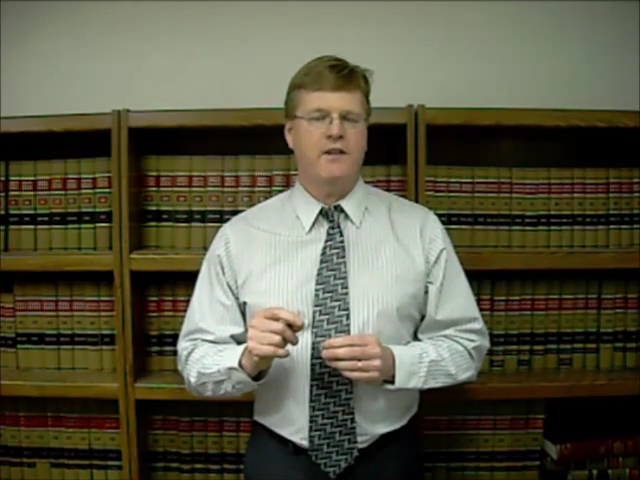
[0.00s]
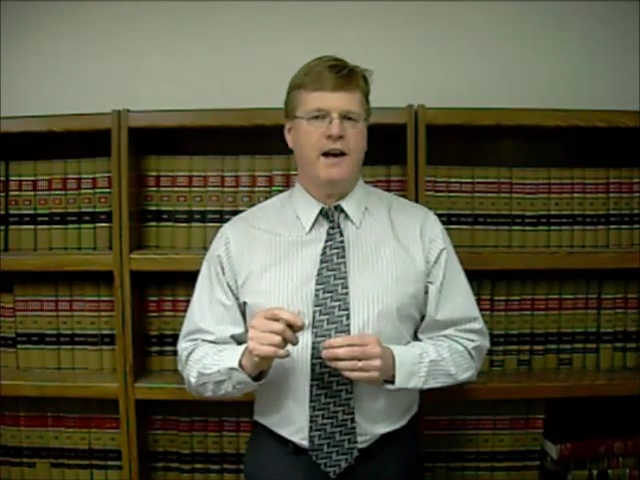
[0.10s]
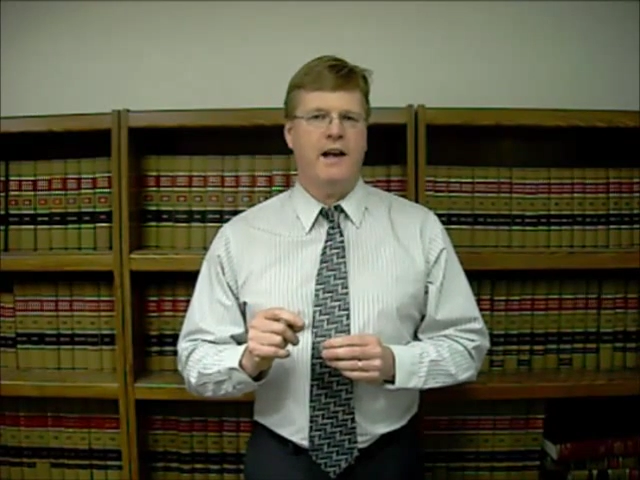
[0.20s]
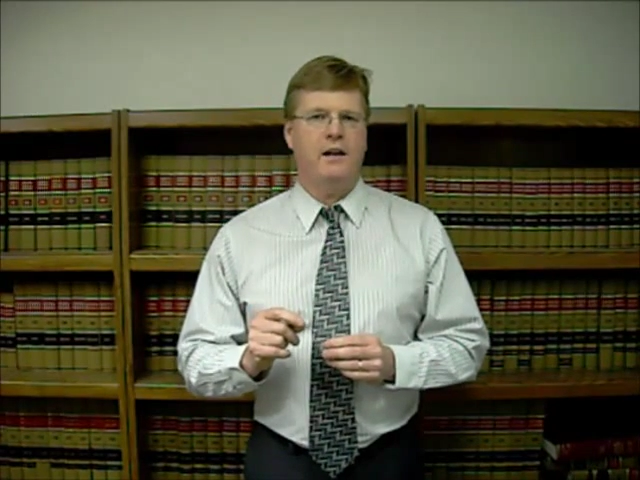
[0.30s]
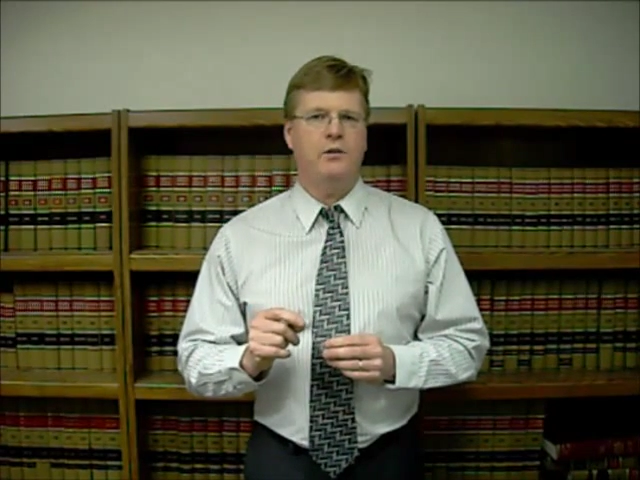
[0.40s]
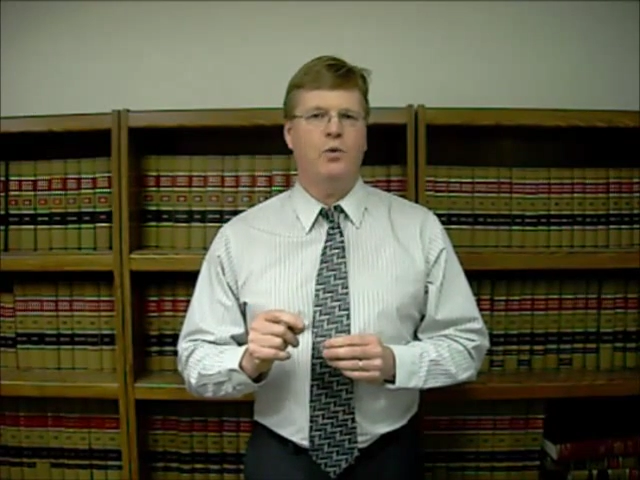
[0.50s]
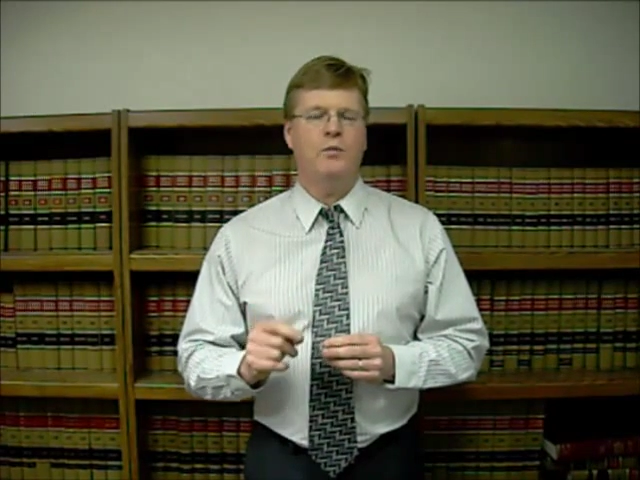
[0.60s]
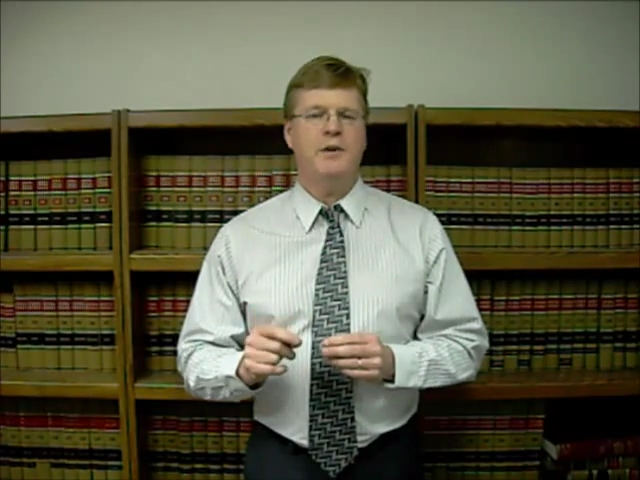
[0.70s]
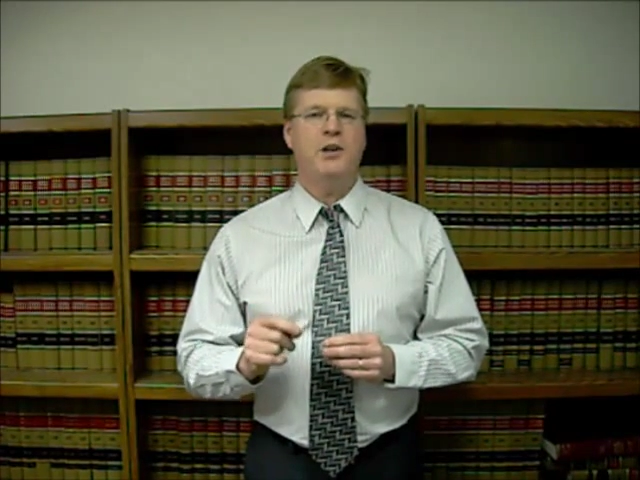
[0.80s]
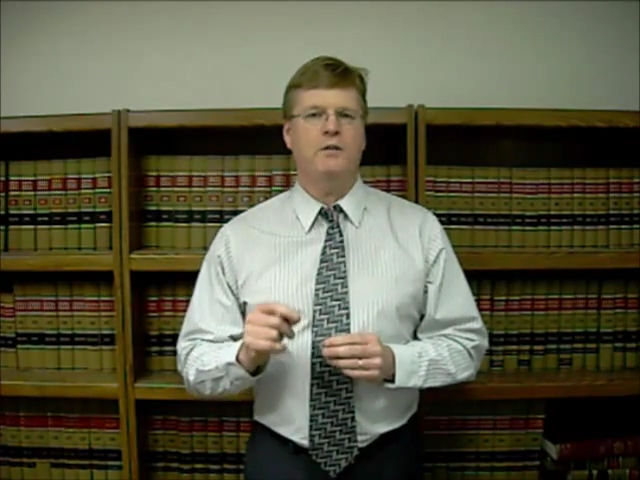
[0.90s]
filed will
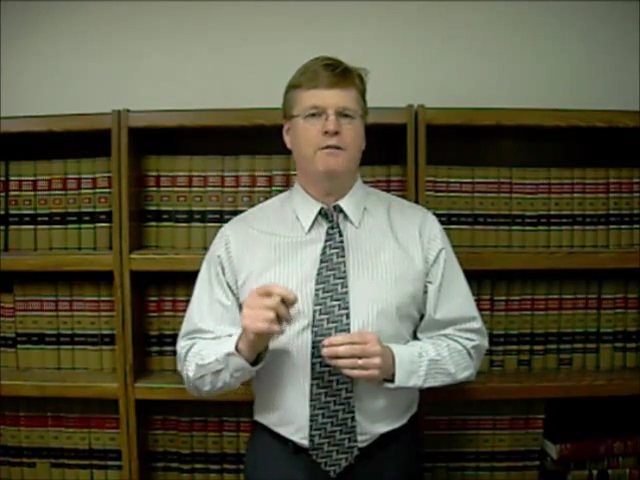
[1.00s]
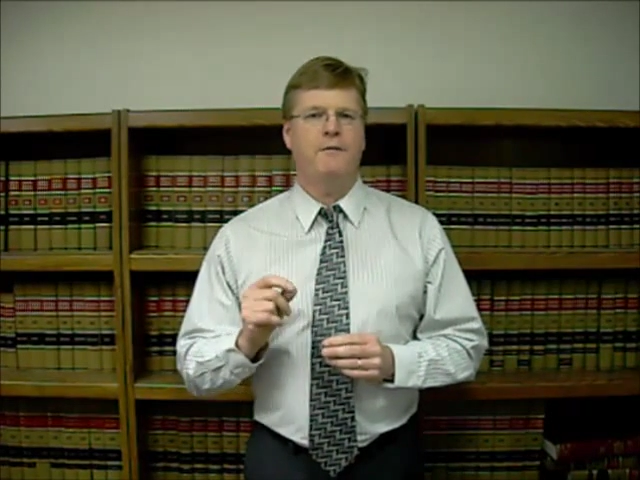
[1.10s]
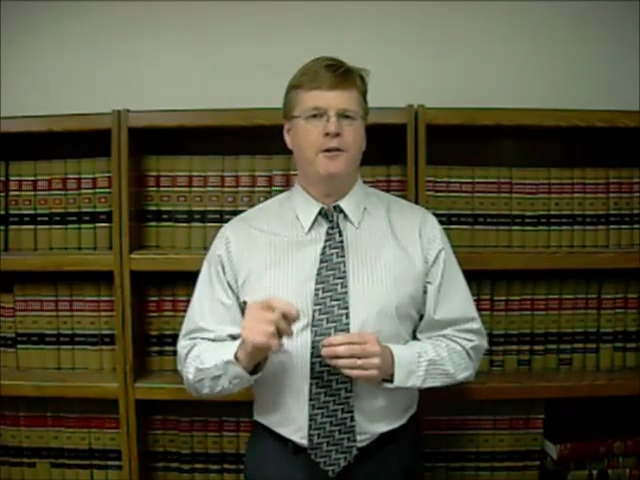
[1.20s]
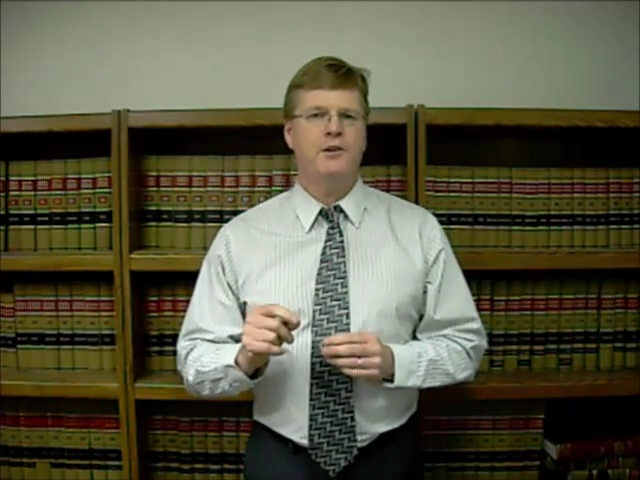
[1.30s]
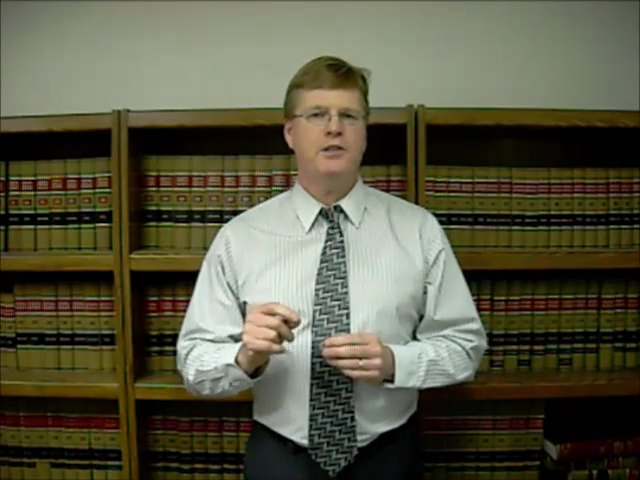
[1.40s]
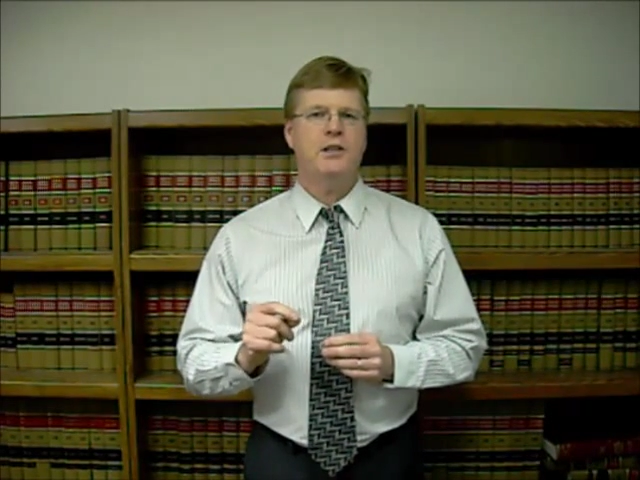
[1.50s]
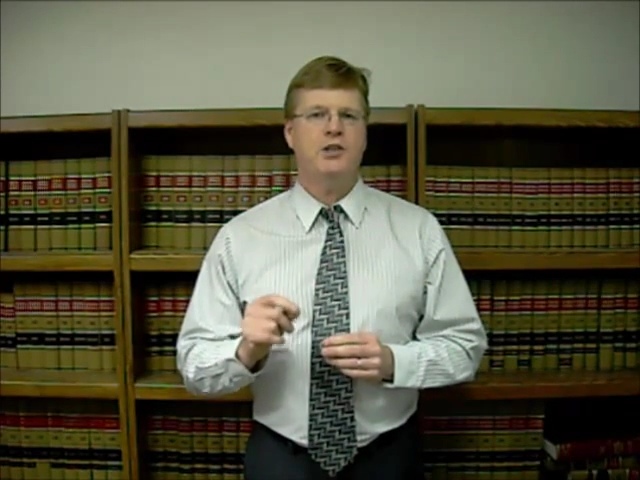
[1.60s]
be your first